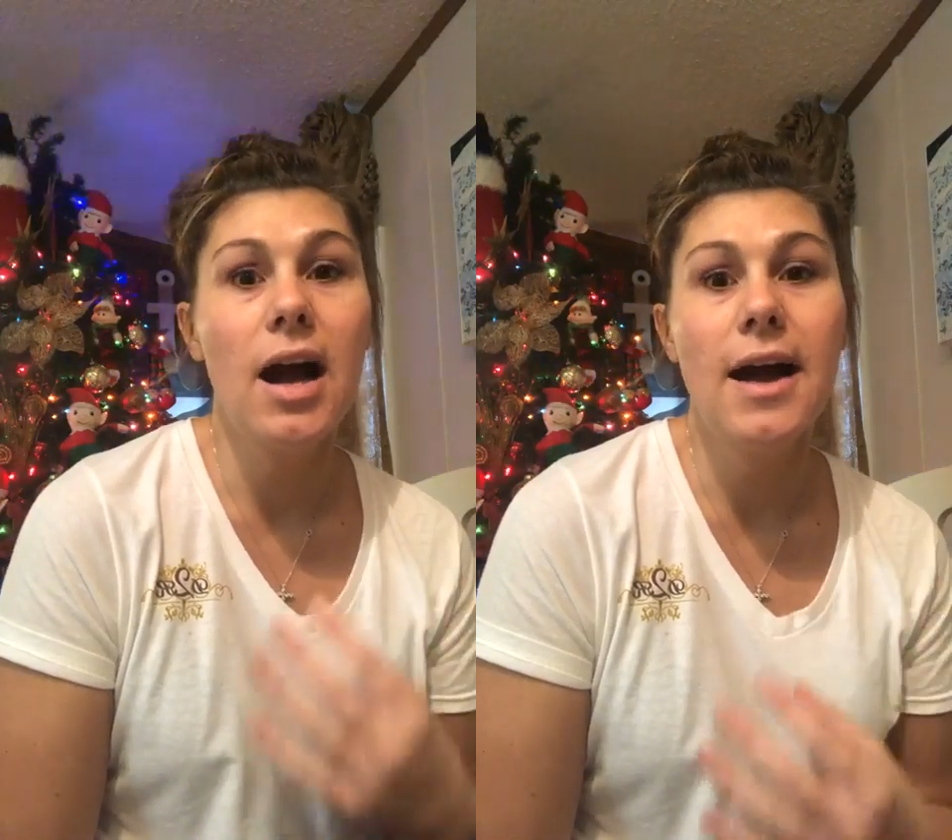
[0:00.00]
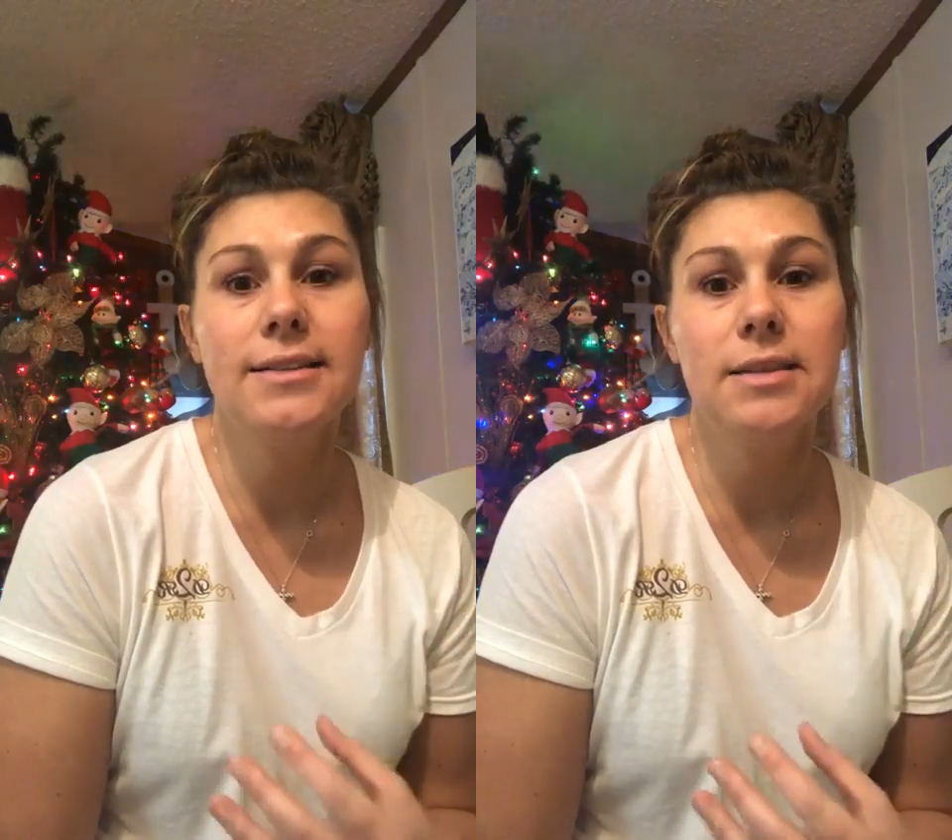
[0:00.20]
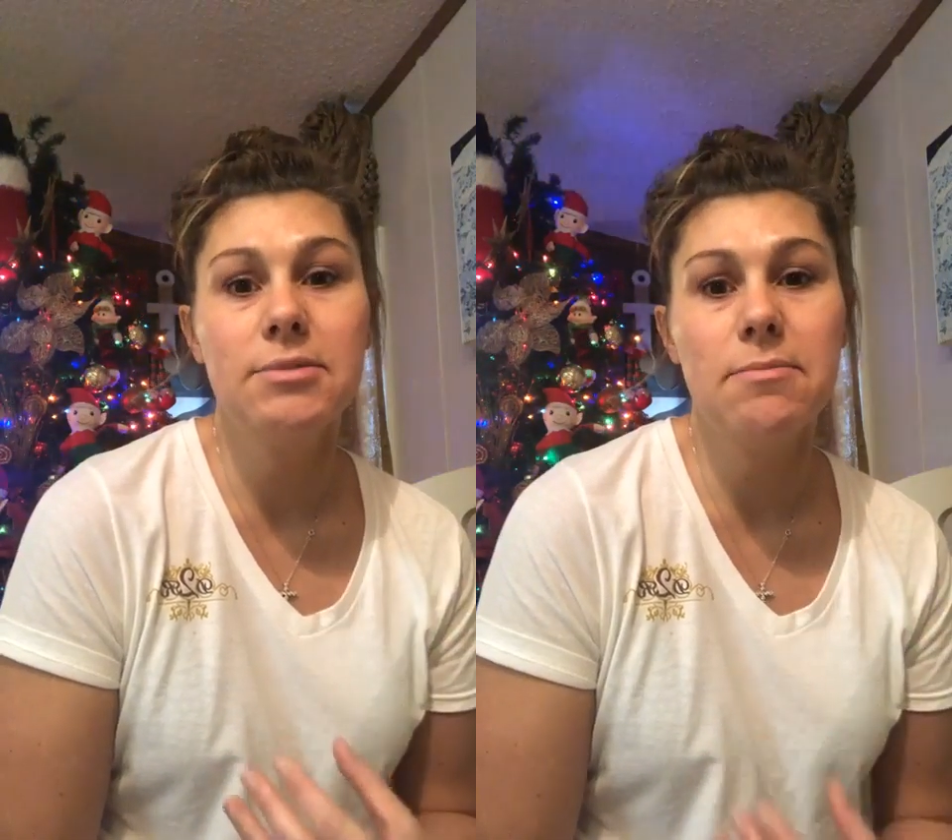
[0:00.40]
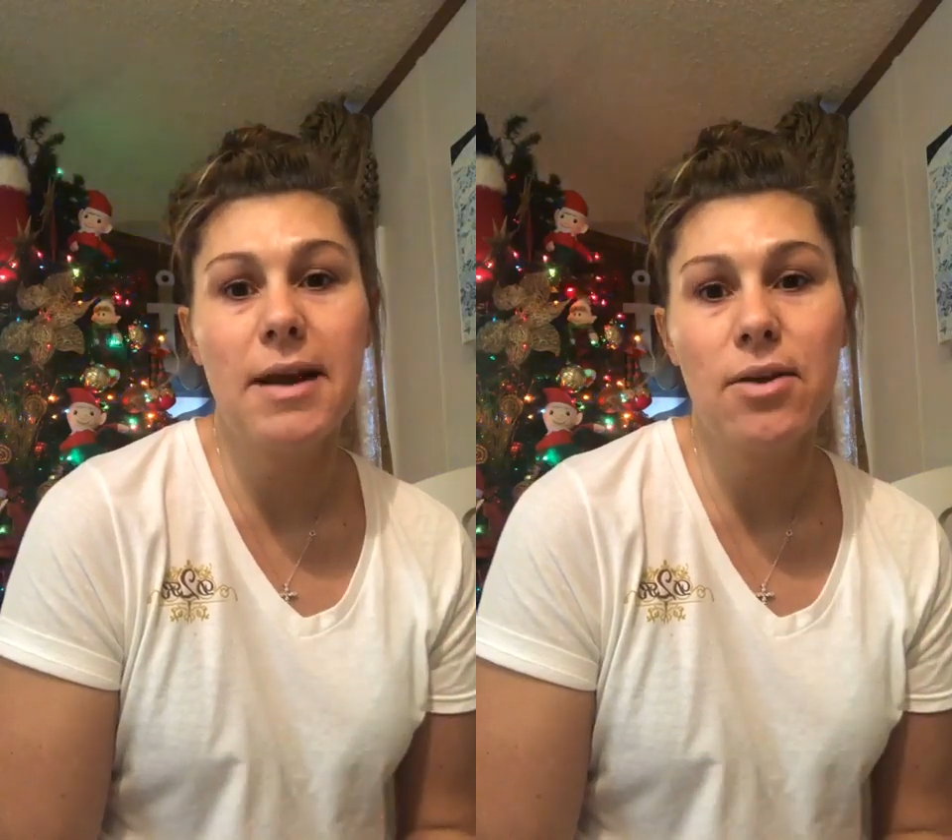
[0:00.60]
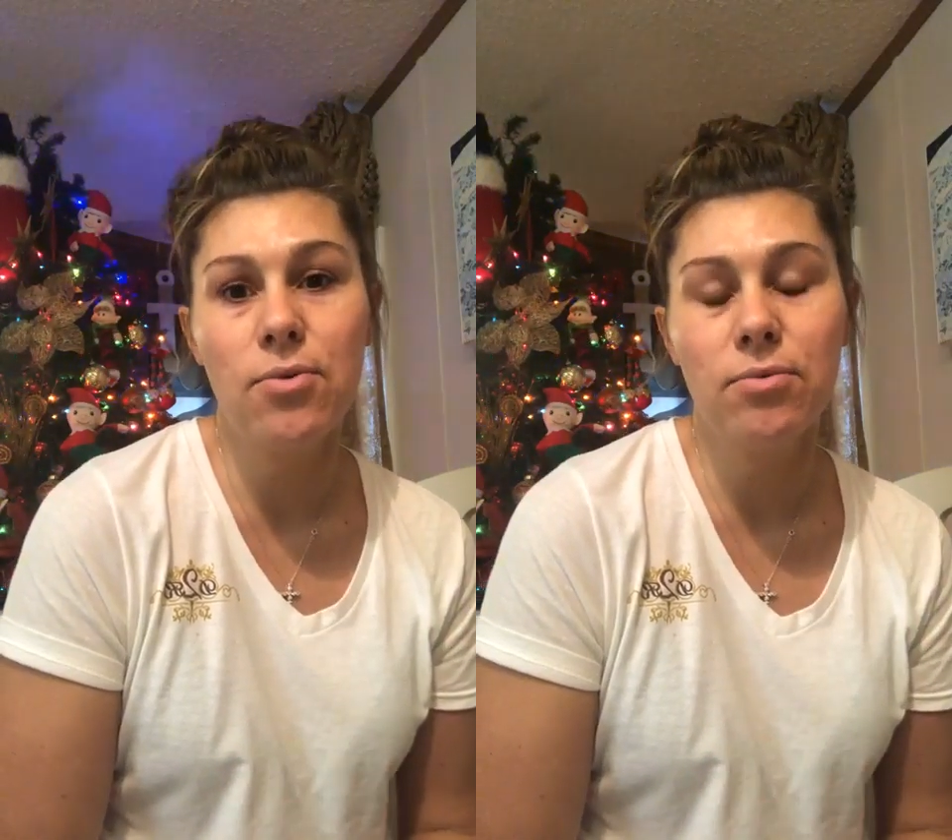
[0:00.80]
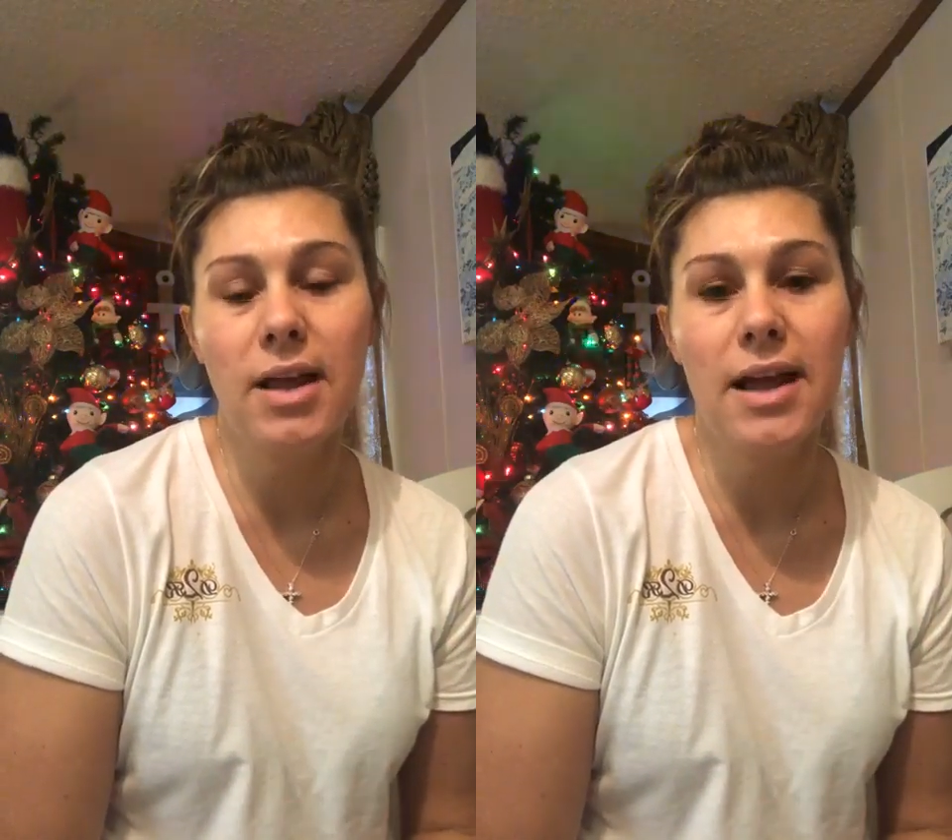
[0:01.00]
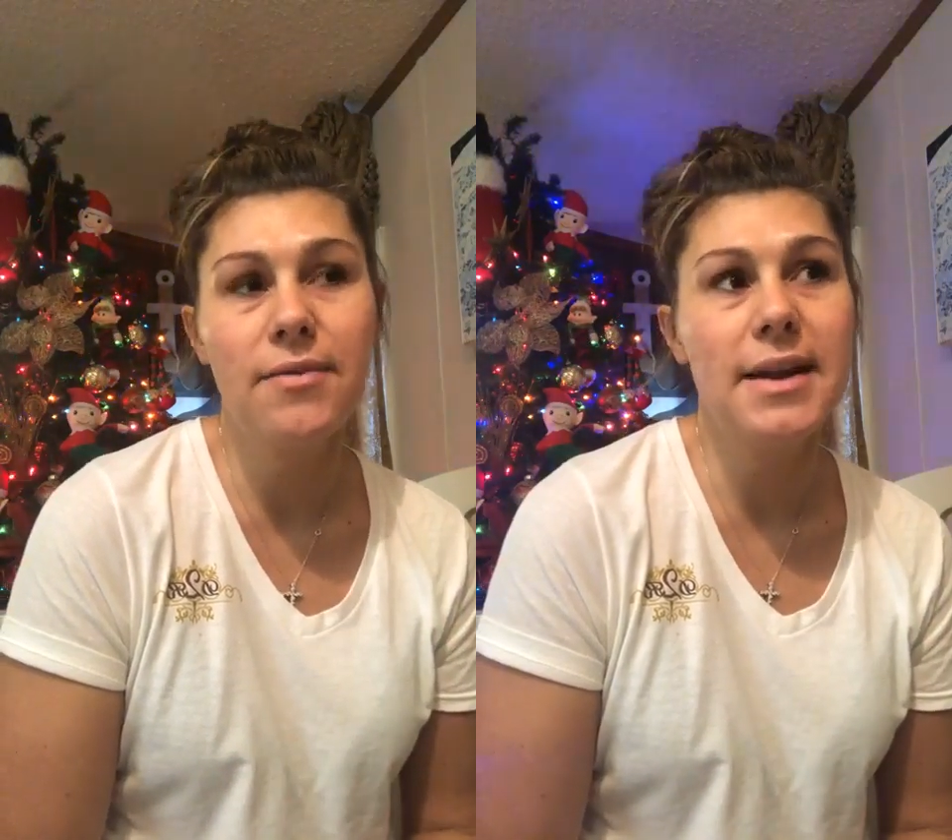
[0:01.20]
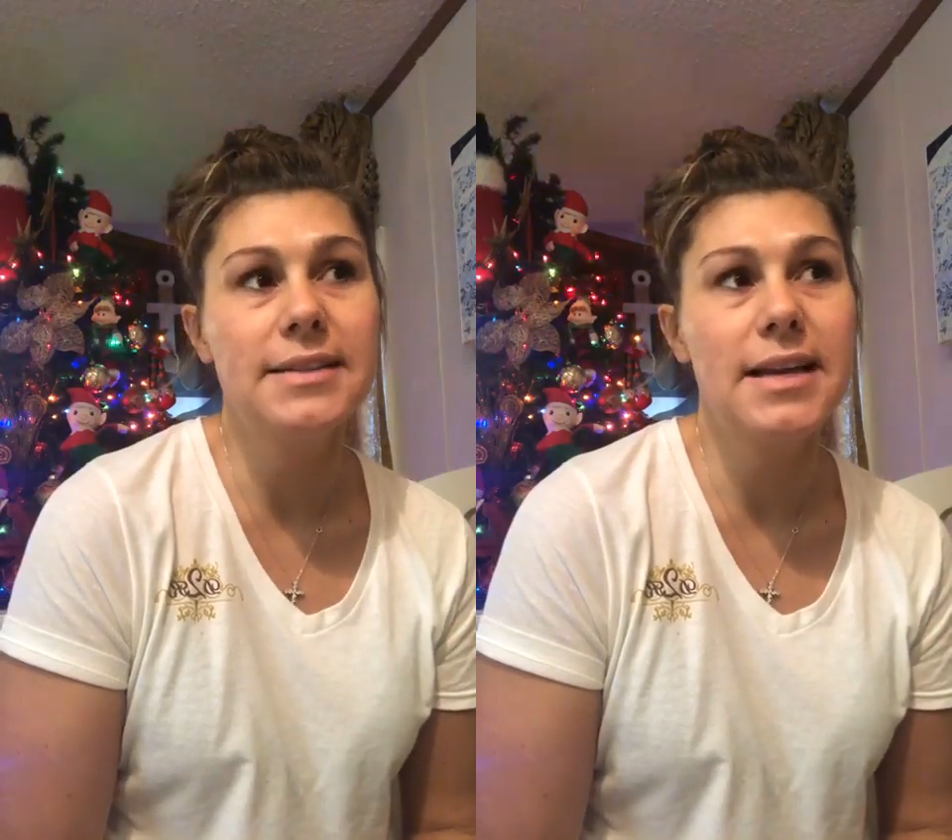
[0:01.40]
concept in my own
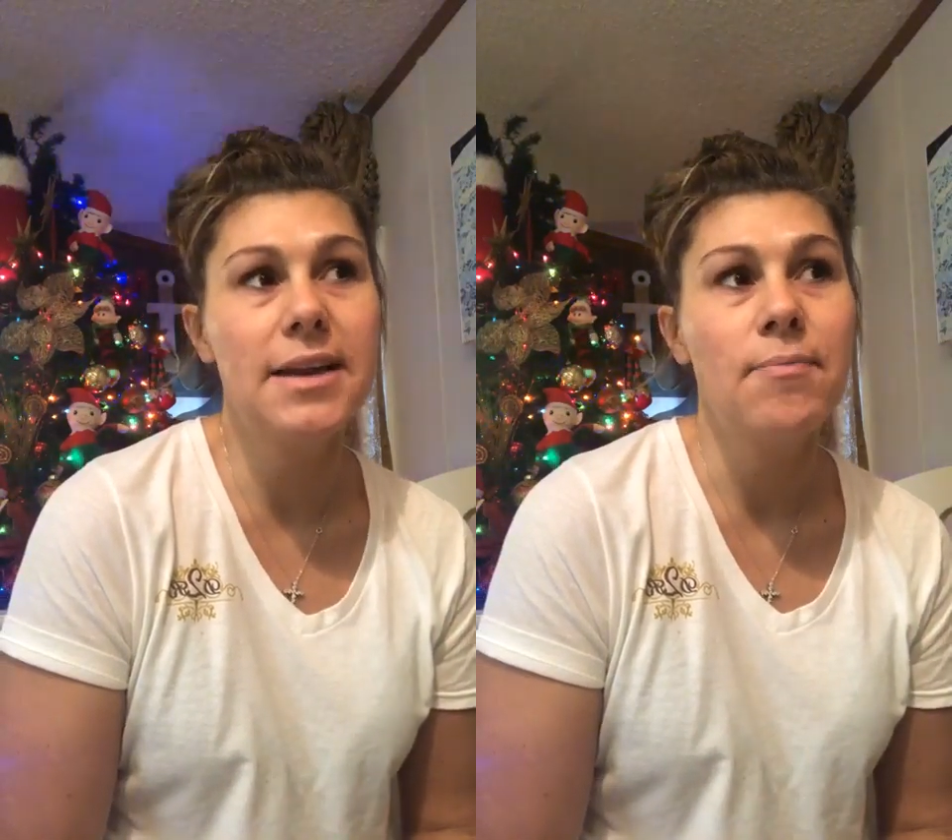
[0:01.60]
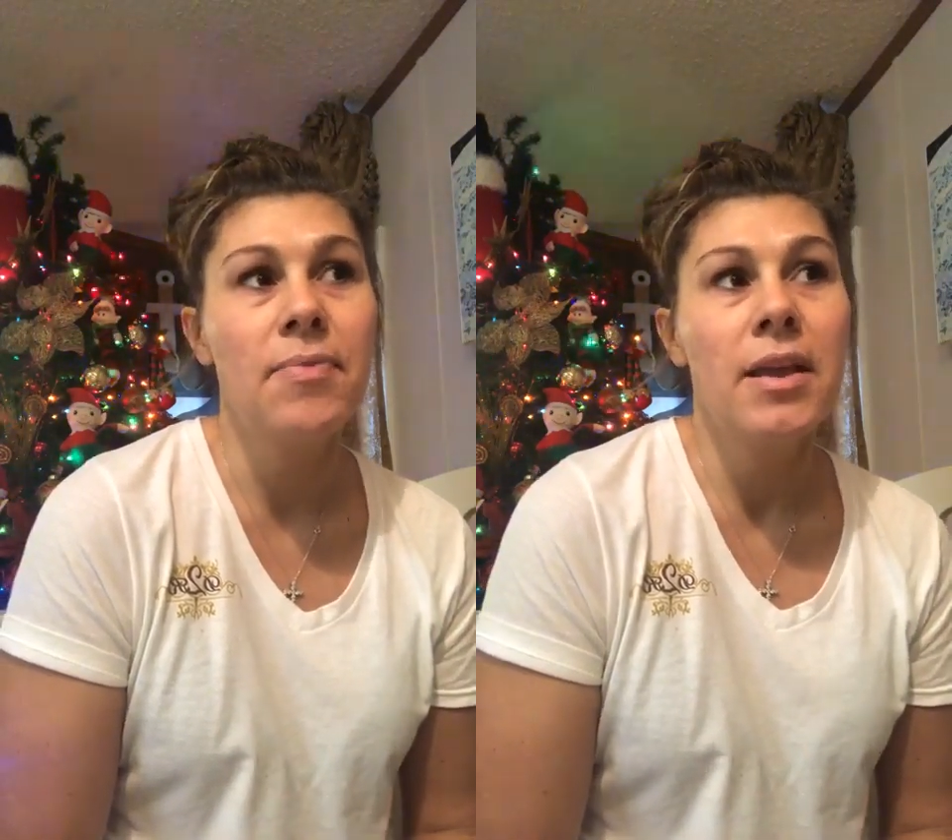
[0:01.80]
life, and I said,